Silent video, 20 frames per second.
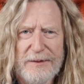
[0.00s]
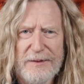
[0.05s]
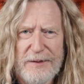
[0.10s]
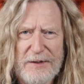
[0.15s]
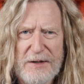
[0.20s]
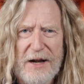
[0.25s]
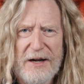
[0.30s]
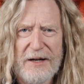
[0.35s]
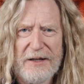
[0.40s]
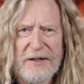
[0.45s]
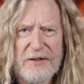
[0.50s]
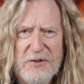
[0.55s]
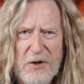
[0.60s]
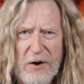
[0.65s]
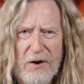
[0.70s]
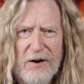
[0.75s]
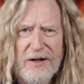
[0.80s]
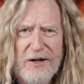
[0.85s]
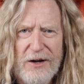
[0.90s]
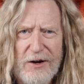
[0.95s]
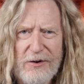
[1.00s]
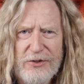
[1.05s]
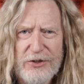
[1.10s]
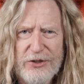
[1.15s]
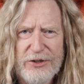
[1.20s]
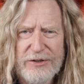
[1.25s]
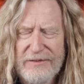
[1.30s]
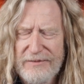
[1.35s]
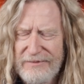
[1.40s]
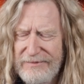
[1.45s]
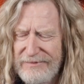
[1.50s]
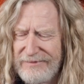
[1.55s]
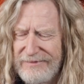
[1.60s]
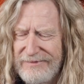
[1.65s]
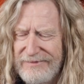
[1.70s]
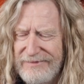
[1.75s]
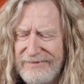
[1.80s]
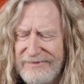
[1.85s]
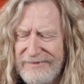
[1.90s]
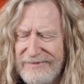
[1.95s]
the Dana guitar coach.
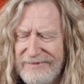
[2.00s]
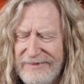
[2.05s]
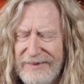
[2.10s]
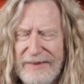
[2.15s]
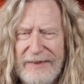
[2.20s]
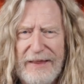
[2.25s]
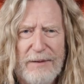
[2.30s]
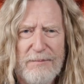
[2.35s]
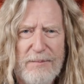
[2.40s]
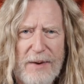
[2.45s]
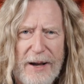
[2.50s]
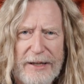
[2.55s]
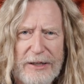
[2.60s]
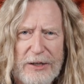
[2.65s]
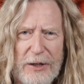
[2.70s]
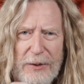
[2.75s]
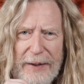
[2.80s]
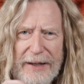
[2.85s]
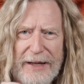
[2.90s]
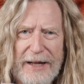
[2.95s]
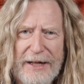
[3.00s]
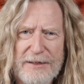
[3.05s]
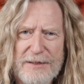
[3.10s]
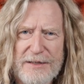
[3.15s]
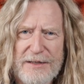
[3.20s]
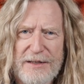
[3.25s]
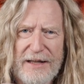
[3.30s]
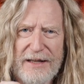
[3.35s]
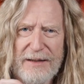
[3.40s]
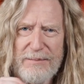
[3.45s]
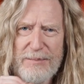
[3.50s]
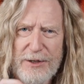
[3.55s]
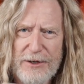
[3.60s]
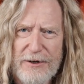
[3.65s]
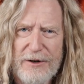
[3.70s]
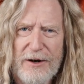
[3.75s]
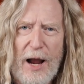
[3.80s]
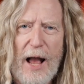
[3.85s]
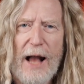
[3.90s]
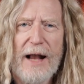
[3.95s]
That might go against the
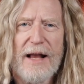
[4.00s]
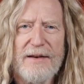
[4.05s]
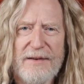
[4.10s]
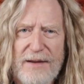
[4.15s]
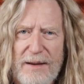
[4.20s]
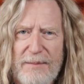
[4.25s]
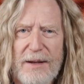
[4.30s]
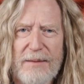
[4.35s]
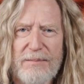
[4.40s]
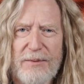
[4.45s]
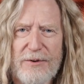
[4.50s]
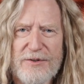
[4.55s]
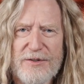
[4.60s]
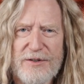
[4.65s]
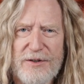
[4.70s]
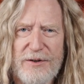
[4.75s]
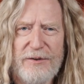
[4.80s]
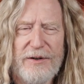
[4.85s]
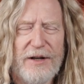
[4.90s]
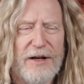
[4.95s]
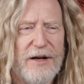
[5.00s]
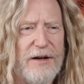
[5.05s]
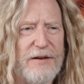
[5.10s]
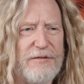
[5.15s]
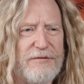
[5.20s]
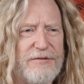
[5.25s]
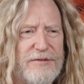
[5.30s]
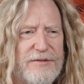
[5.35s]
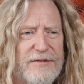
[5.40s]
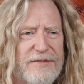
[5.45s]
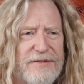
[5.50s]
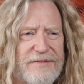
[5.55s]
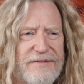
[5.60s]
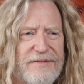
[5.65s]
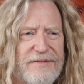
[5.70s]
pure academic pursuit of